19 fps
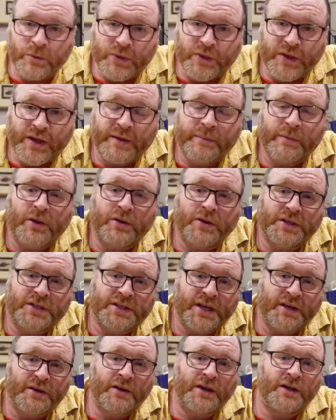theme on the
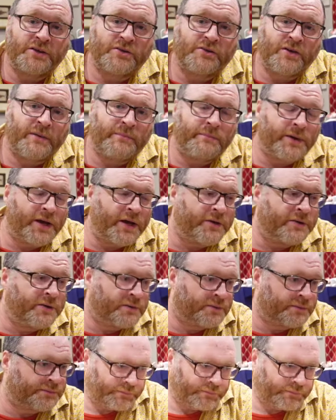solo trombone.